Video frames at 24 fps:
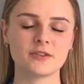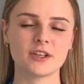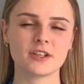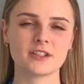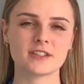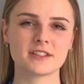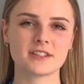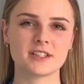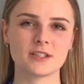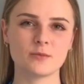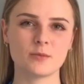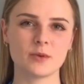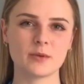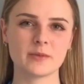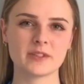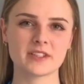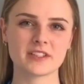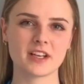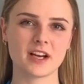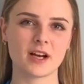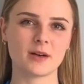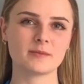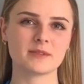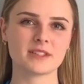First Team Women's
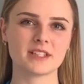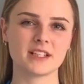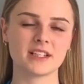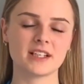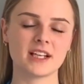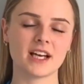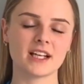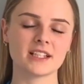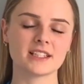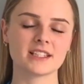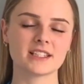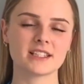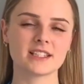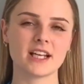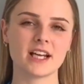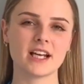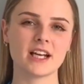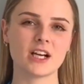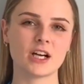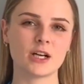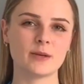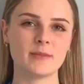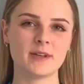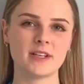Captain, and
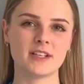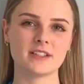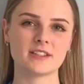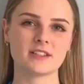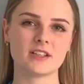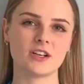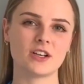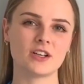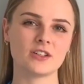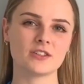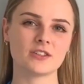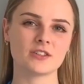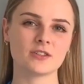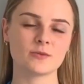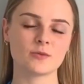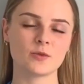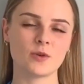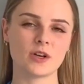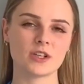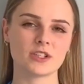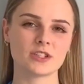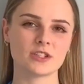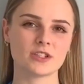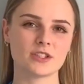today I'm here to answer some
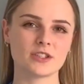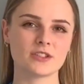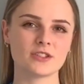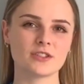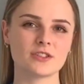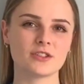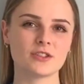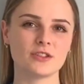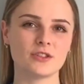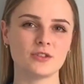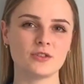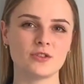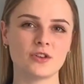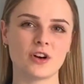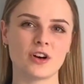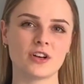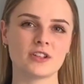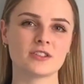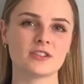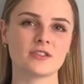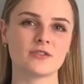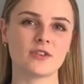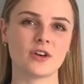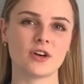questions that you
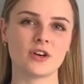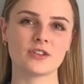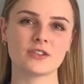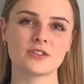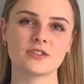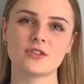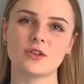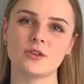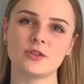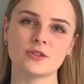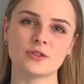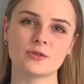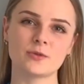guys have asked on